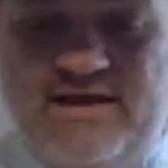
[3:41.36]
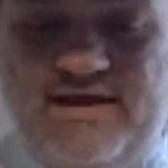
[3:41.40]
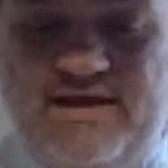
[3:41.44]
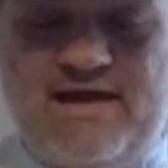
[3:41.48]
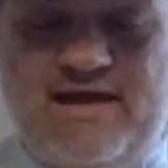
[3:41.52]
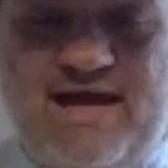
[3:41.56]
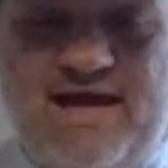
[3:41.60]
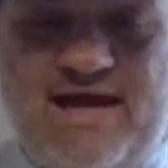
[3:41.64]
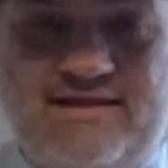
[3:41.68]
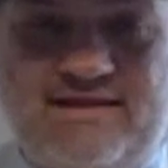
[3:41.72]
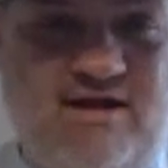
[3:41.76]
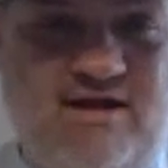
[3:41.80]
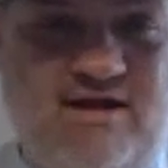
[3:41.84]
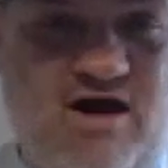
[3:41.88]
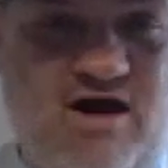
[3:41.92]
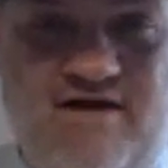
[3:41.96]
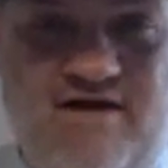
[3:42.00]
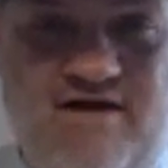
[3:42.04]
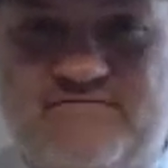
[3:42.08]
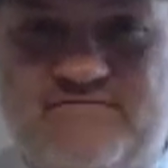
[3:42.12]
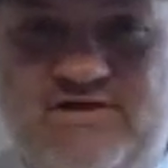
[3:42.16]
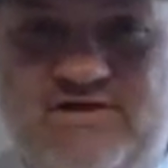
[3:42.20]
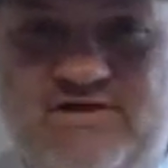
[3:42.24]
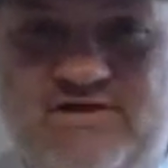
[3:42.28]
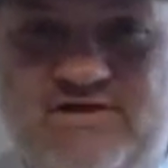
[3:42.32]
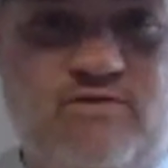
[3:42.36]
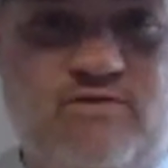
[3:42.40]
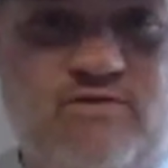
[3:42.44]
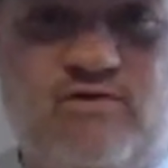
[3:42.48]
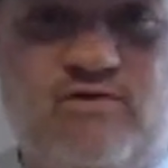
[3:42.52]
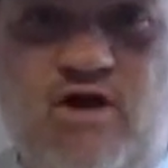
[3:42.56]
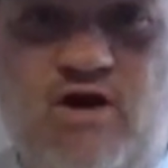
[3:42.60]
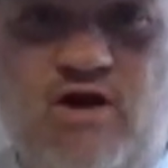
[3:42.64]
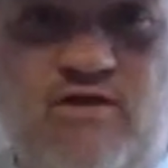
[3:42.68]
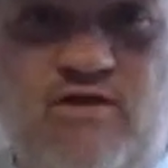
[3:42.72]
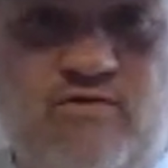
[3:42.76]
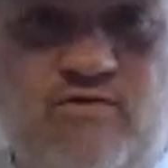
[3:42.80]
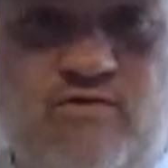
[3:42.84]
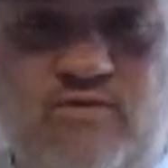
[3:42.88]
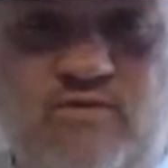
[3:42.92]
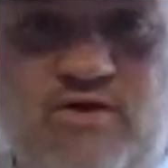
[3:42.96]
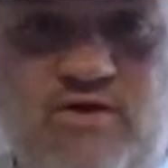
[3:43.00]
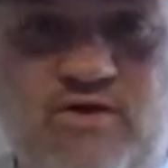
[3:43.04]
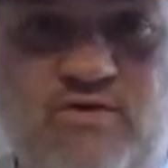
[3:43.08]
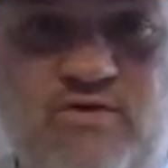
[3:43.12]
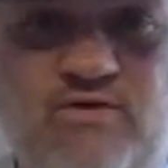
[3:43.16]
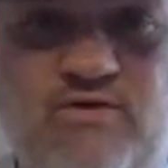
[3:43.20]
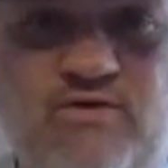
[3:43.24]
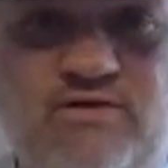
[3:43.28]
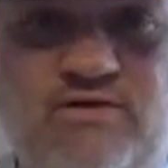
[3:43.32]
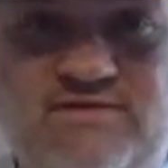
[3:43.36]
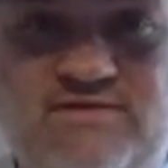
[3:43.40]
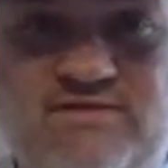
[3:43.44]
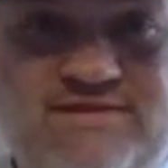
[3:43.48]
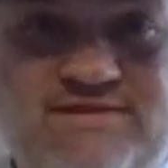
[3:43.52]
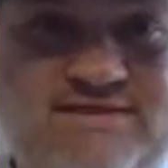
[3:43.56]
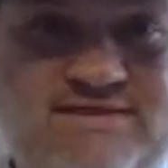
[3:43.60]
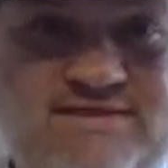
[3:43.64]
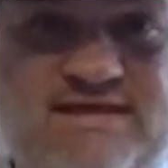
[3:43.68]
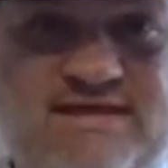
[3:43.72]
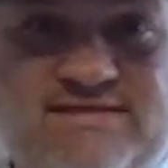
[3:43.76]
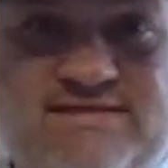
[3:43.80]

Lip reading: at the office or they're on the road 6